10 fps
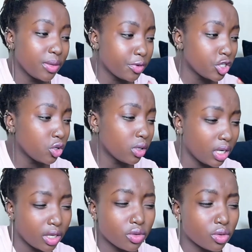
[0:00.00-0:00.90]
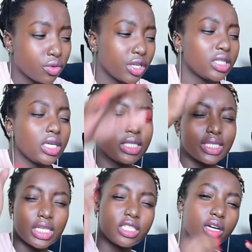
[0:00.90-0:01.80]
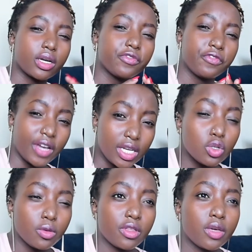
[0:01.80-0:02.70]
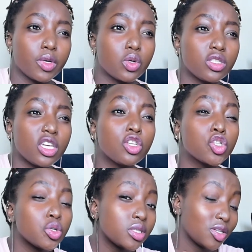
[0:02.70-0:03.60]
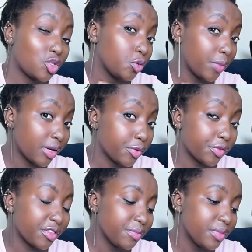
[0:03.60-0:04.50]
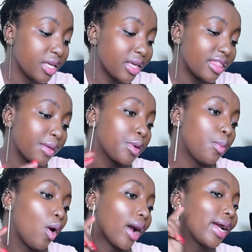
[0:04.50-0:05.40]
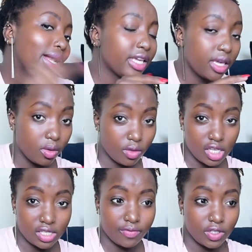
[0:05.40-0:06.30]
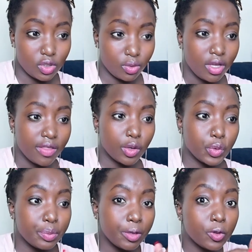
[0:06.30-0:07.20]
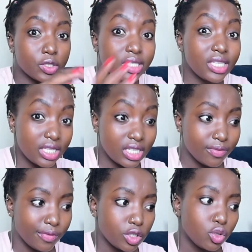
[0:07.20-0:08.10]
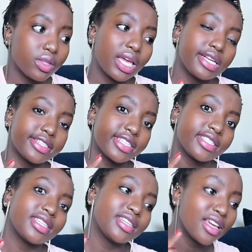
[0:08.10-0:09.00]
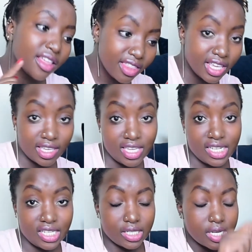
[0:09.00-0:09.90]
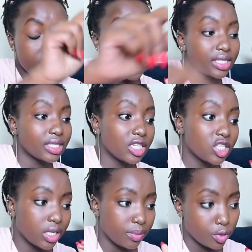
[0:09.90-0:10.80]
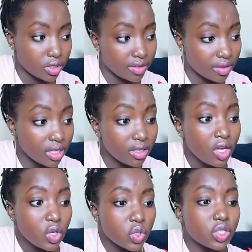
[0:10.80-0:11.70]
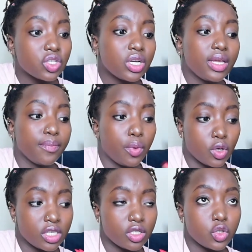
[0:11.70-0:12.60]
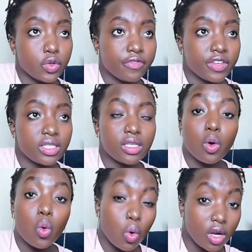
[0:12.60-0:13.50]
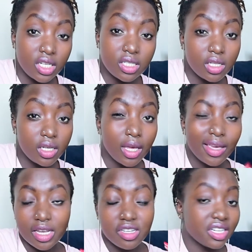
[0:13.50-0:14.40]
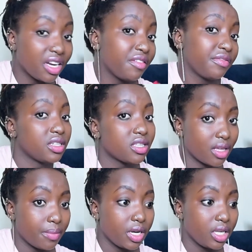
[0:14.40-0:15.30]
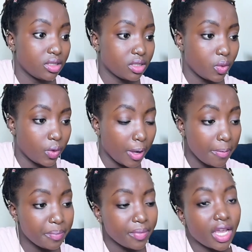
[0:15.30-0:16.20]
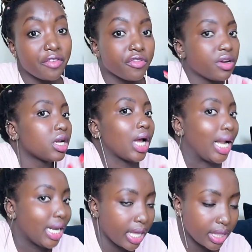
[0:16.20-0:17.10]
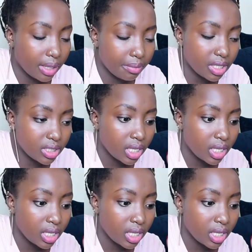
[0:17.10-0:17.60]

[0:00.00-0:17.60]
impression click-through rate is such a vital thing because it shows the YouTube algorithm that people are clicking on this video, that when people see this video, they're interested, they hit it. It's such an important thing. So it's really important to invest in quality and relevant thumbnails, okay, and very clear thumbnails.